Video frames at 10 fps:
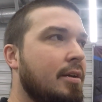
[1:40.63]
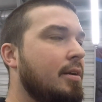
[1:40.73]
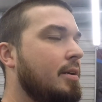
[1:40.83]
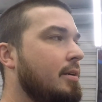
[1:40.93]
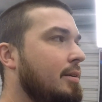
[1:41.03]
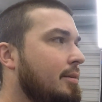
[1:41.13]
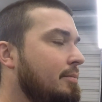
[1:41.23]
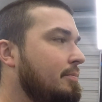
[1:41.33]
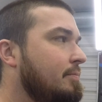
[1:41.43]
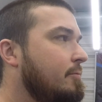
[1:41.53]

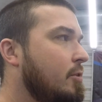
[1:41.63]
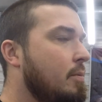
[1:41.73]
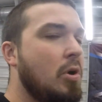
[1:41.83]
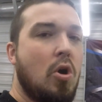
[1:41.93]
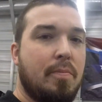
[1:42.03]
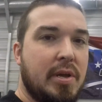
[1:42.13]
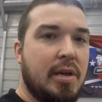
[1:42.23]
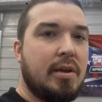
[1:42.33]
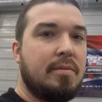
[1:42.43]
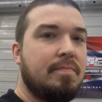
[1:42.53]
from
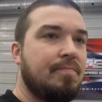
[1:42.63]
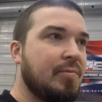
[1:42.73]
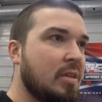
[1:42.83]
RPM.